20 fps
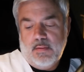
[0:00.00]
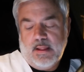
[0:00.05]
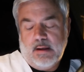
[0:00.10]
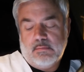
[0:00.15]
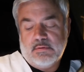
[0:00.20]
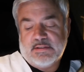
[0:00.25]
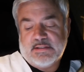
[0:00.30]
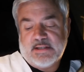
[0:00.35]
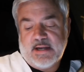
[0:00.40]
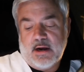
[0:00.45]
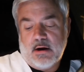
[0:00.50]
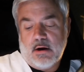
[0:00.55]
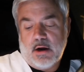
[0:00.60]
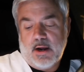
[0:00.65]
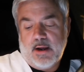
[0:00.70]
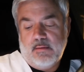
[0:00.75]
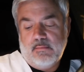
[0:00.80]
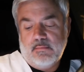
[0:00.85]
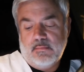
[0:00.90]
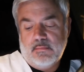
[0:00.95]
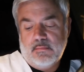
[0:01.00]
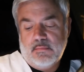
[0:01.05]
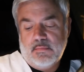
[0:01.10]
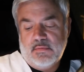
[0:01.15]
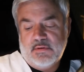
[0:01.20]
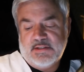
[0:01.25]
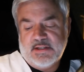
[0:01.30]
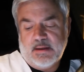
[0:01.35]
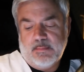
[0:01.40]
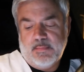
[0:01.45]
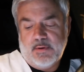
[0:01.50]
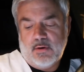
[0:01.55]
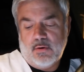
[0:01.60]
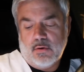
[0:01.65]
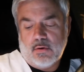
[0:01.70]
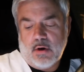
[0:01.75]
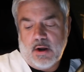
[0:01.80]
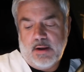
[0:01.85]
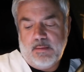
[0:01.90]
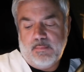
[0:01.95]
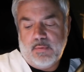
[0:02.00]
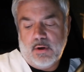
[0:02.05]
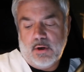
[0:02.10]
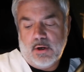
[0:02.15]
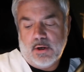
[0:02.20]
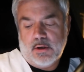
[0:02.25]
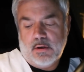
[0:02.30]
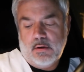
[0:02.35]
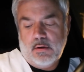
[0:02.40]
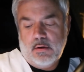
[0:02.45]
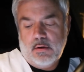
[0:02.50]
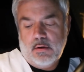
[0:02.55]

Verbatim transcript: That was scary. It's like a middle grade book.